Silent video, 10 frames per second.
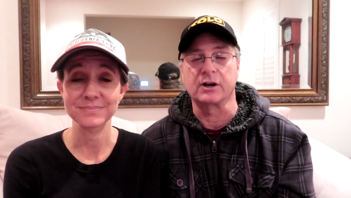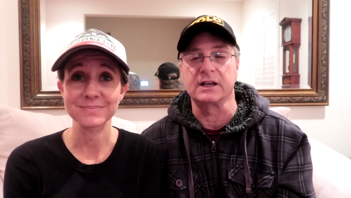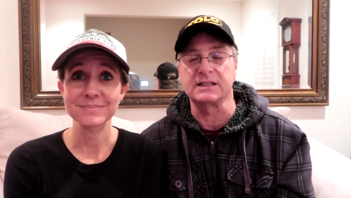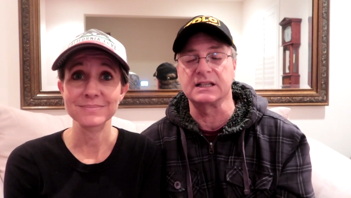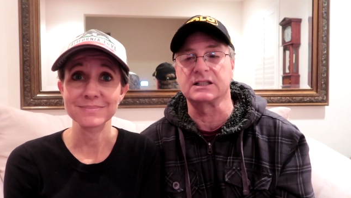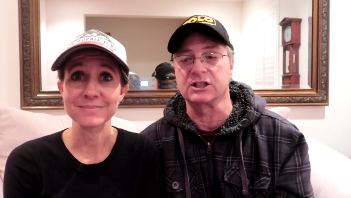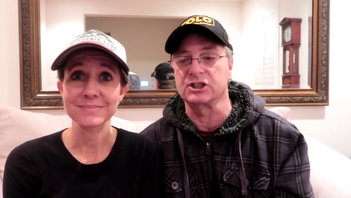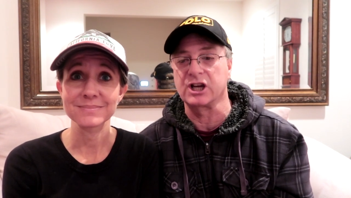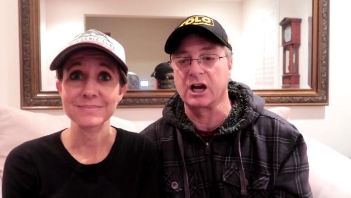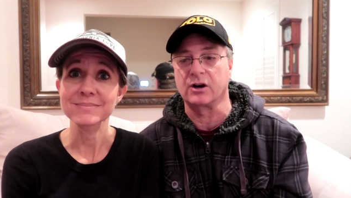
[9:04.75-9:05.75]
Speaker 1: 30 cents a
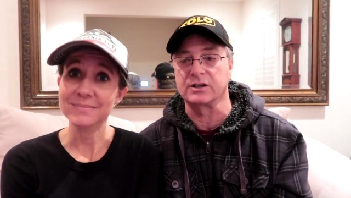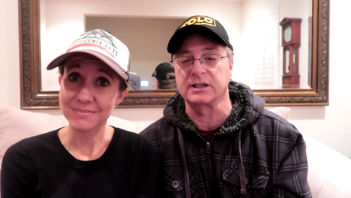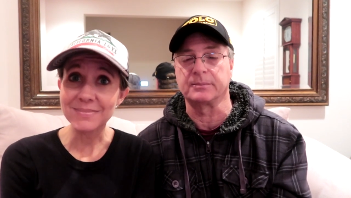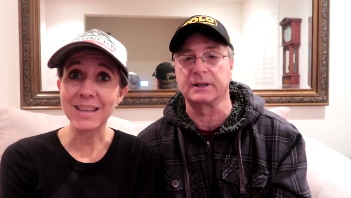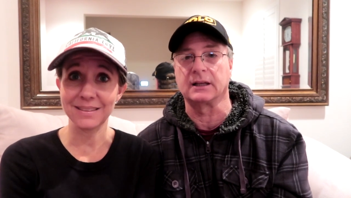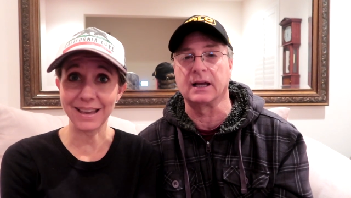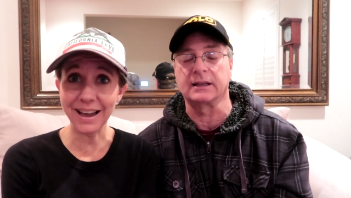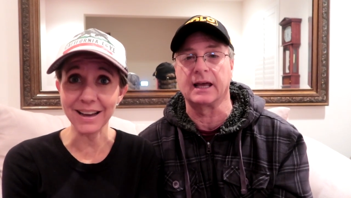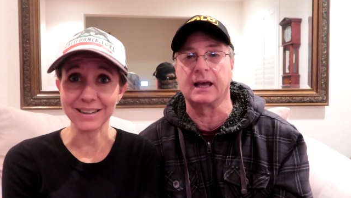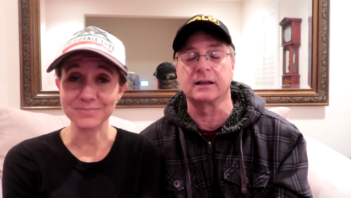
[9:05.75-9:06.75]
share or something like
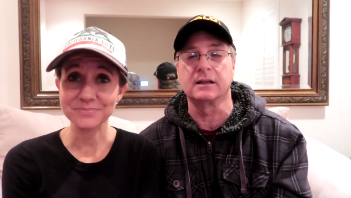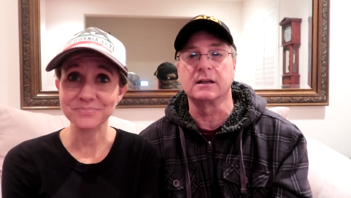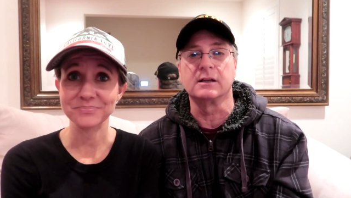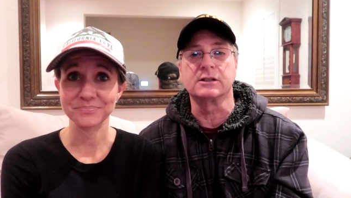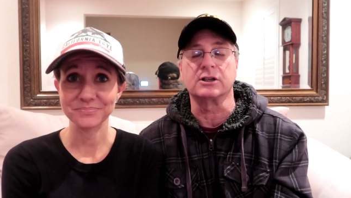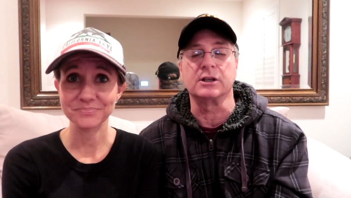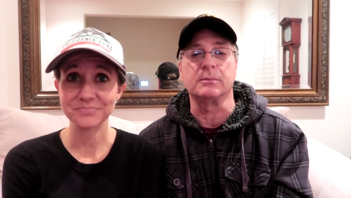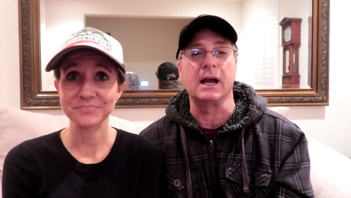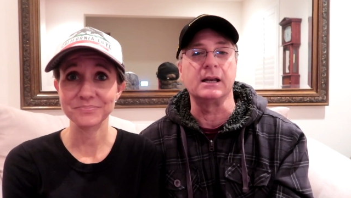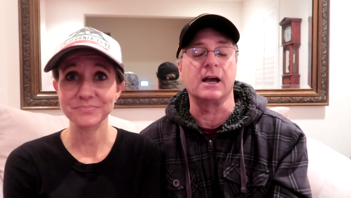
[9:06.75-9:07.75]
yeah. that. Yeah. So you
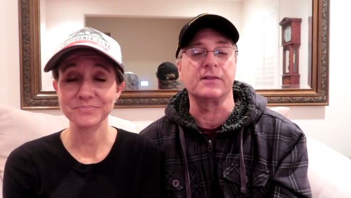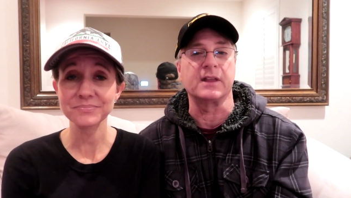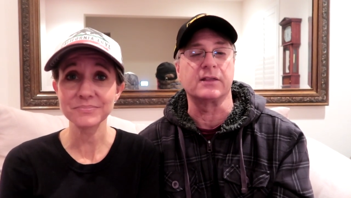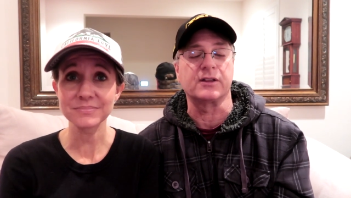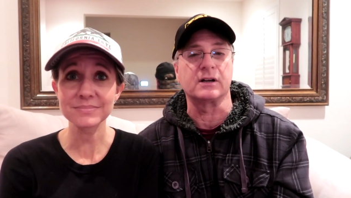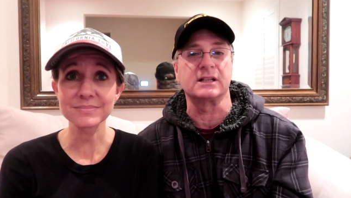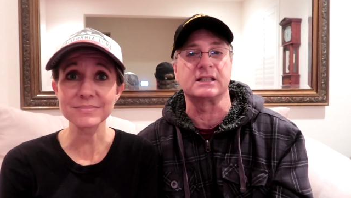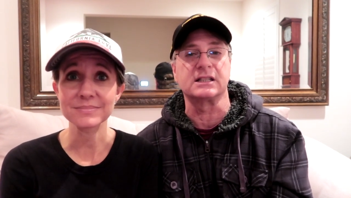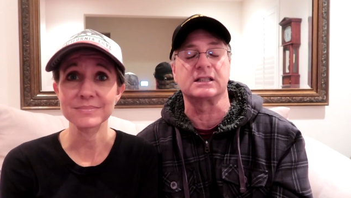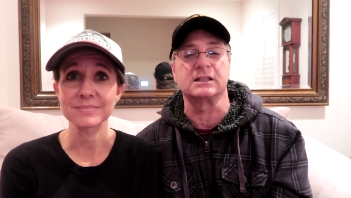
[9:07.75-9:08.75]
might not think 30
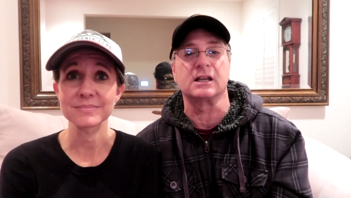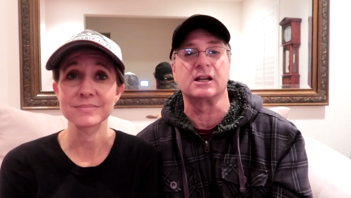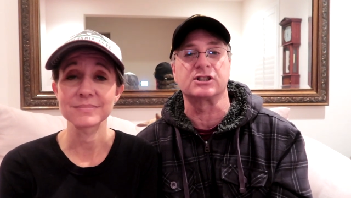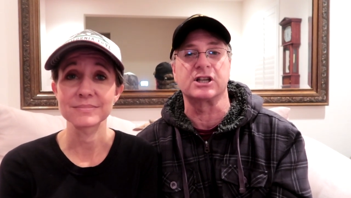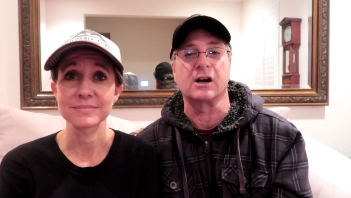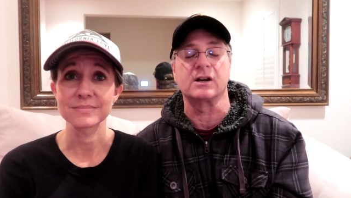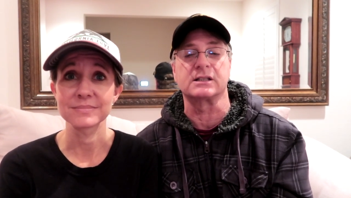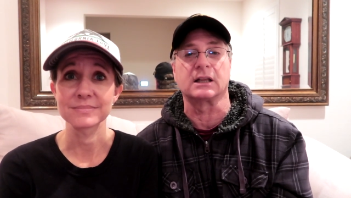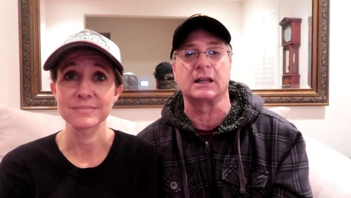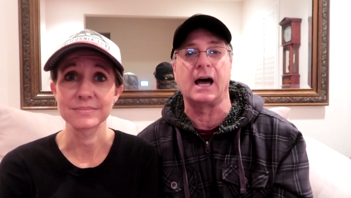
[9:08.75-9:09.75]
cents a share
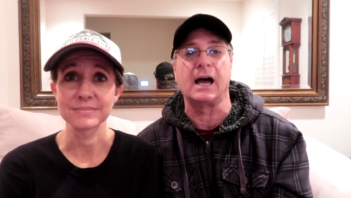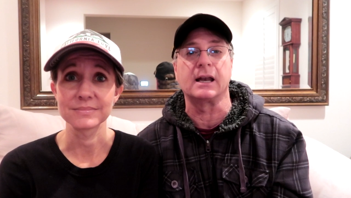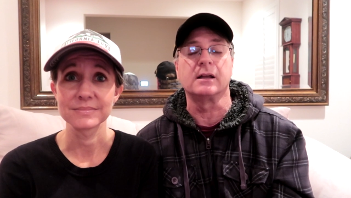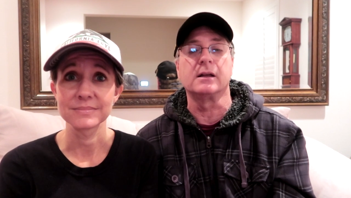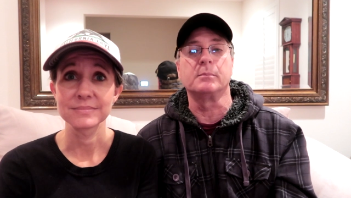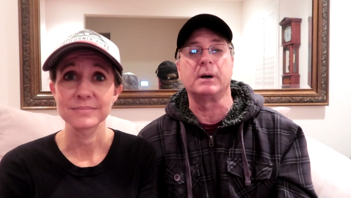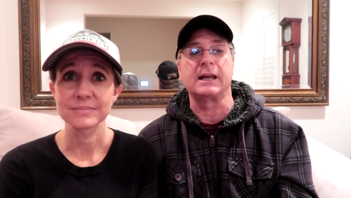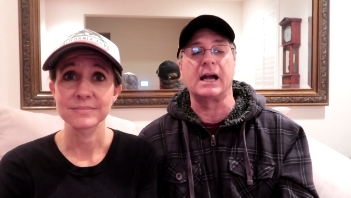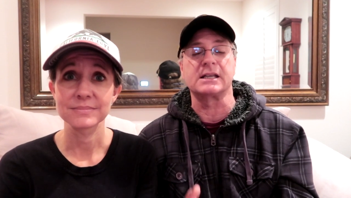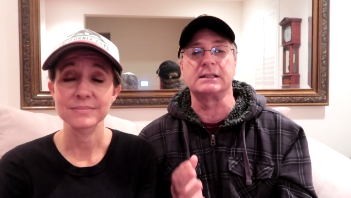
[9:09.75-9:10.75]
is a lot, but
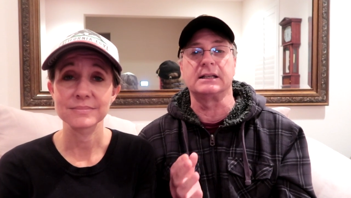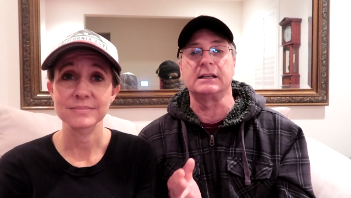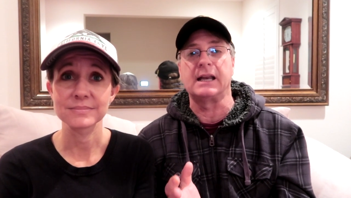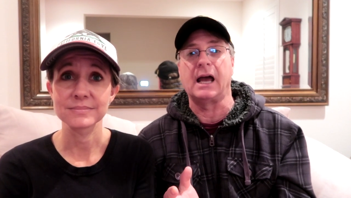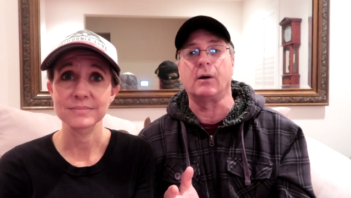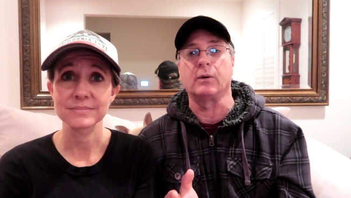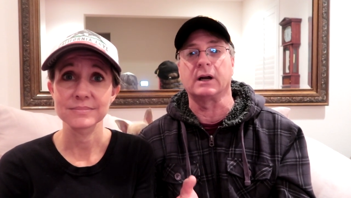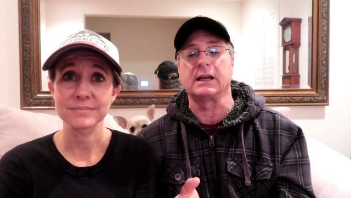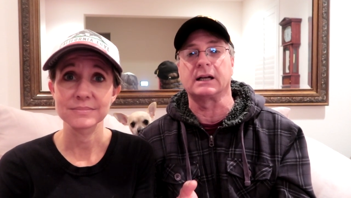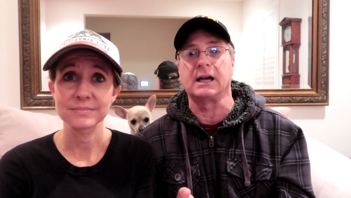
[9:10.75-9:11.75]
as now we're
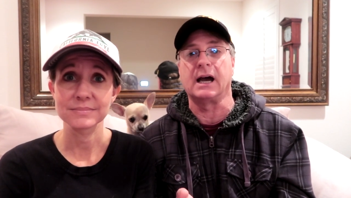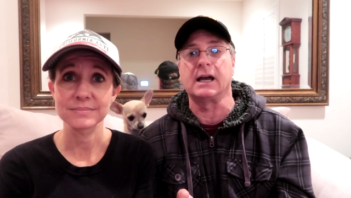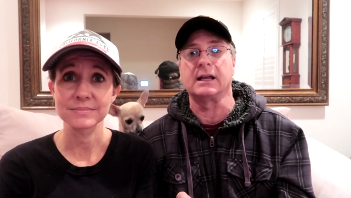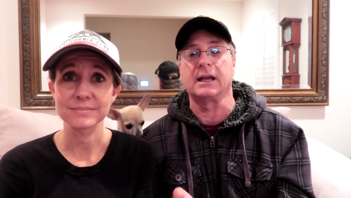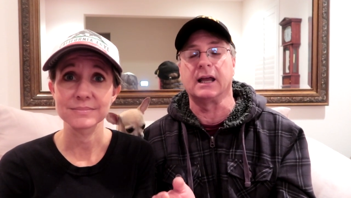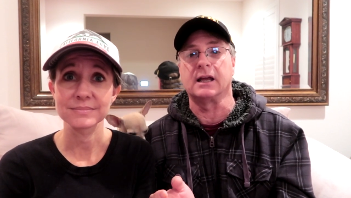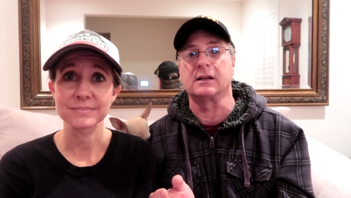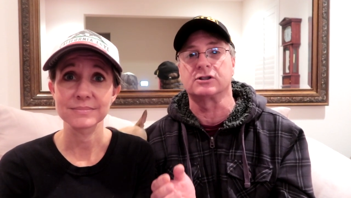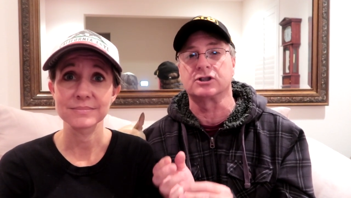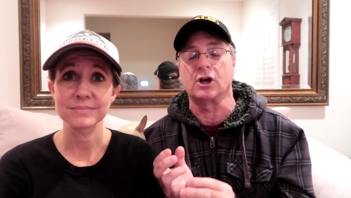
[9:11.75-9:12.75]
gonna cut
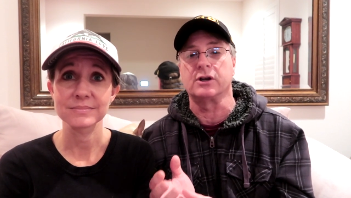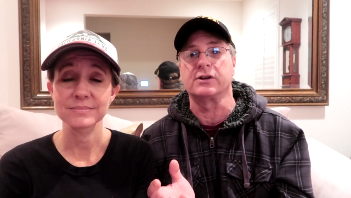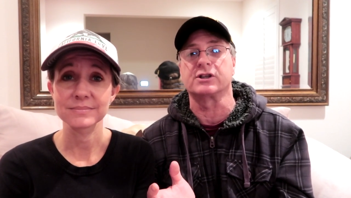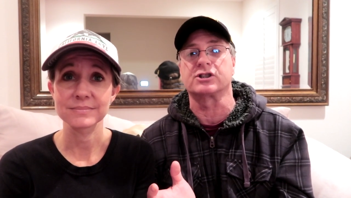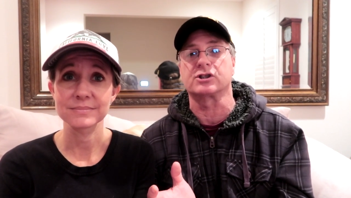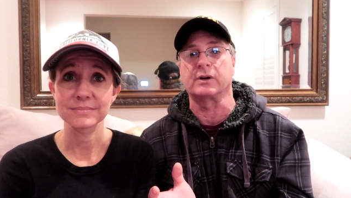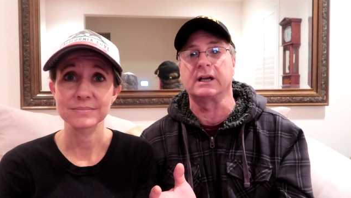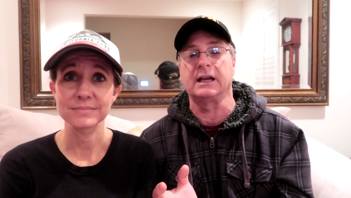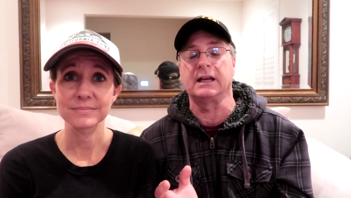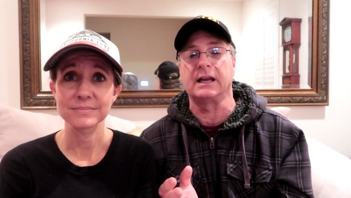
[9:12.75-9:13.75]
and show you the
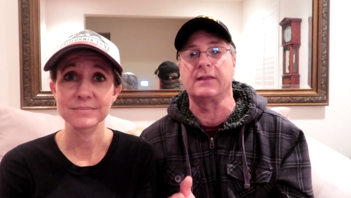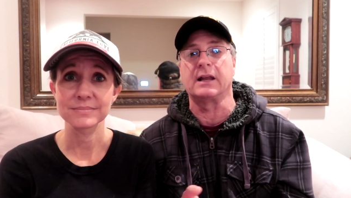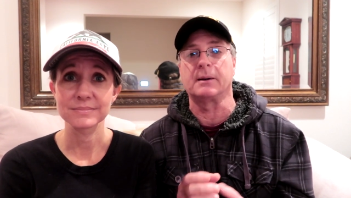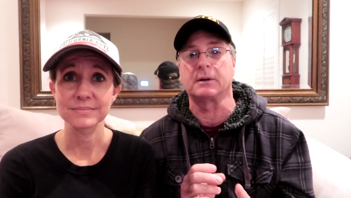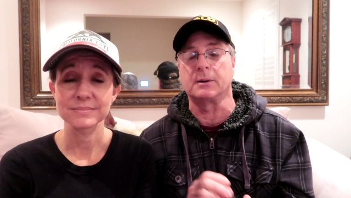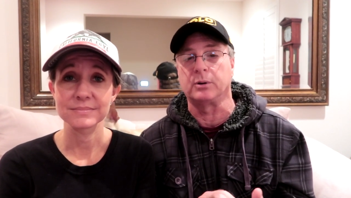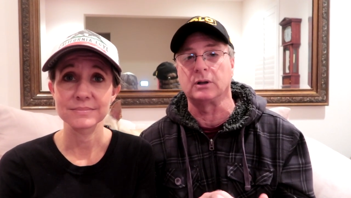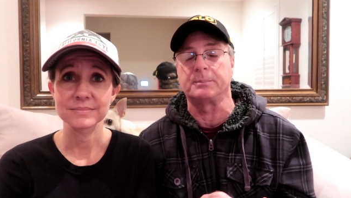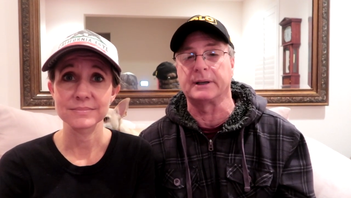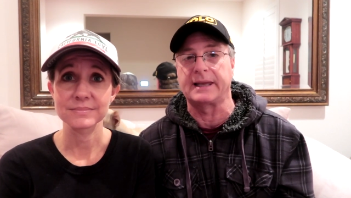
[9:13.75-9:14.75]
screen and then I'm gonna
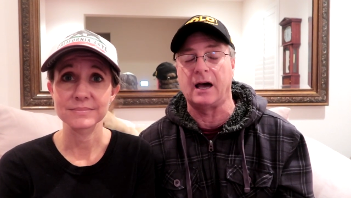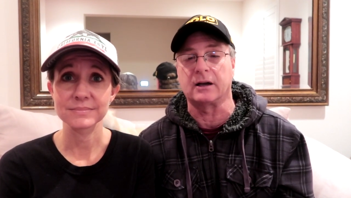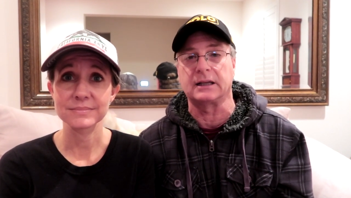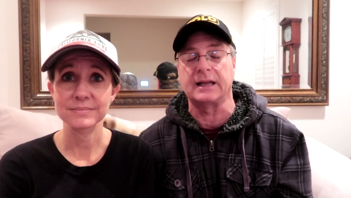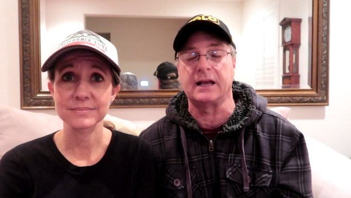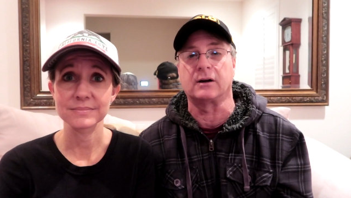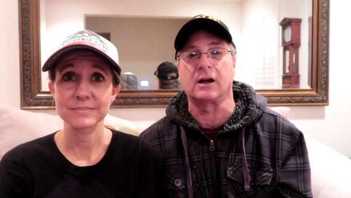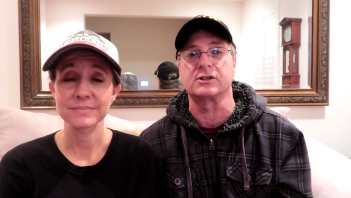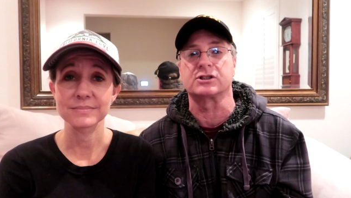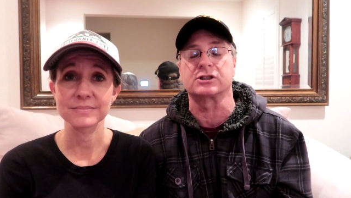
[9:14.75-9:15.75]
pull up a calculator
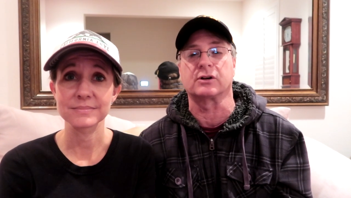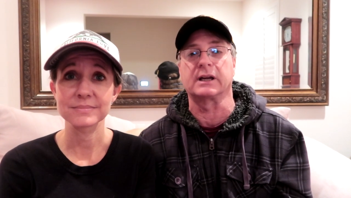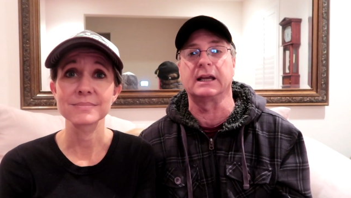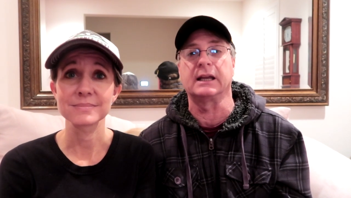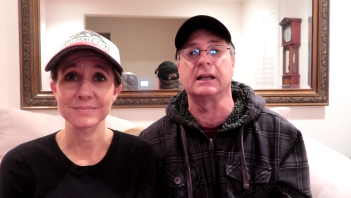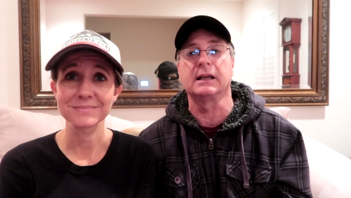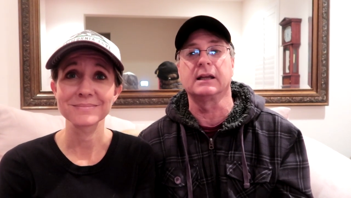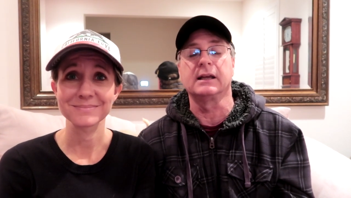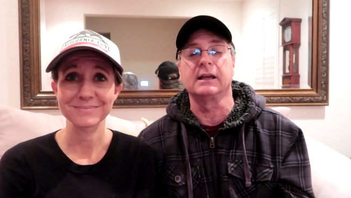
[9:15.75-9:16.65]
on screen